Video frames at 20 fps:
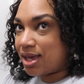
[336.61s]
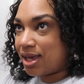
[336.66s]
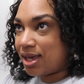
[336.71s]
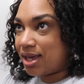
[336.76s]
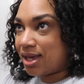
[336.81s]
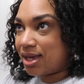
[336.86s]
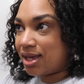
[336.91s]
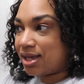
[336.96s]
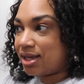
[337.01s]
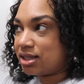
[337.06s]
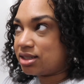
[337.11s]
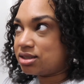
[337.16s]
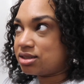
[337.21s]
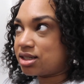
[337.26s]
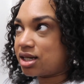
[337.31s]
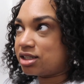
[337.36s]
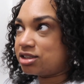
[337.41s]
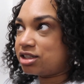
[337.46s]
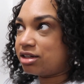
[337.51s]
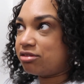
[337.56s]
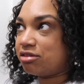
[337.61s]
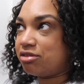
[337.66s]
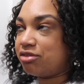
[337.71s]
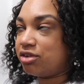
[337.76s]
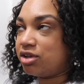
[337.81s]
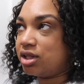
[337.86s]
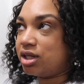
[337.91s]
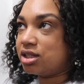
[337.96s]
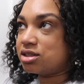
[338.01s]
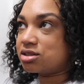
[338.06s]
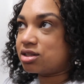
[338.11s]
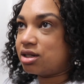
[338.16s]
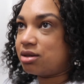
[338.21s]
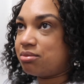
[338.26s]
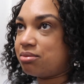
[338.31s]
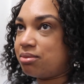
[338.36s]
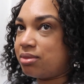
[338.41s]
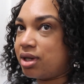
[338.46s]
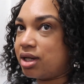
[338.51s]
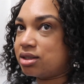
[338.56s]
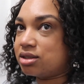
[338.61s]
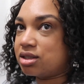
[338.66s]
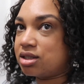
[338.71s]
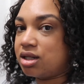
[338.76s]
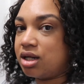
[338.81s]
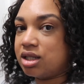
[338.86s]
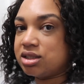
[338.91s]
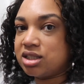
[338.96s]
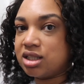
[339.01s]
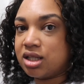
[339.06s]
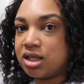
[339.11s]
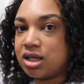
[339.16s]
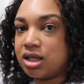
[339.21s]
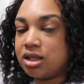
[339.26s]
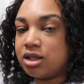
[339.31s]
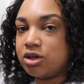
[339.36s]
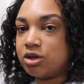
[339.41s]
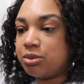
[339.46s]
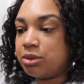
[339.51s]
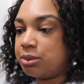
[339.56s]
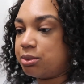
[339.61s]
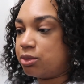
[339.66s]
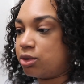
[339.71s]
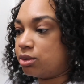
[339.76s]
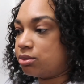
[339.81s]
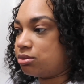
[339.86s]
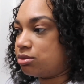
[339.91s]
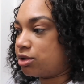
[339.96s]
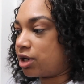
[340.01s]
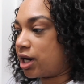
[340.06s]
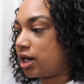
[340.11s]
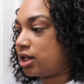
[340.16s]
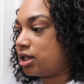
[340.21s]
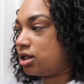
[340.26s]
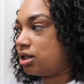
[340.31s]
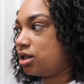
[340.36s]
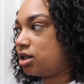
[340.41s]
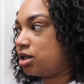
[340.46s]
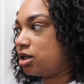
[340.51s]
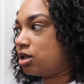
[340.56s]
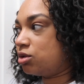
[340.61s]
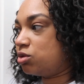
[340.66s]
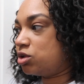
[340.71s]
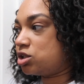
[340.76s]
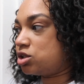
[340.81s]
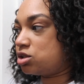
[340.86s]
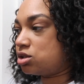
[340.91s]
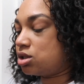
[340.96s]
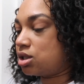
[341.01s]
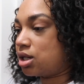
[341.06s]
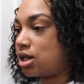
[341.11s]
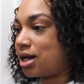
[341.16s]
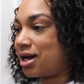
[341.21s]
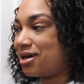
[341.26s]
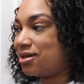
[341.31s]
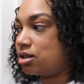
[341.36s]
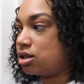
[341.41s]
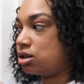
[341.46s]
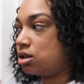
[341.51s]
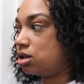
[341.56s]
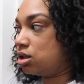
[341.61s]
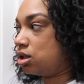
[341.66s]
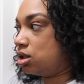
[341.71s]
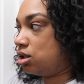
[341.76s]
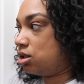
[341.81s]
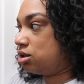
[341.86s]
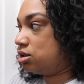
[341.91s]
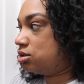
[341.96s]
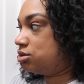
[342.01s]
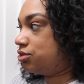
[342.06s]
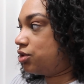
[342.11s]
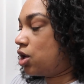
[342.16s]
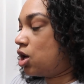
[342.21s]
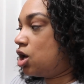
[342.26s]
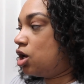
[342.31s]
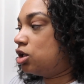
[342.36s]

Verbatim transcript: And I just have a feeling it's going to make the closet look a little bit more bright in here, which I love.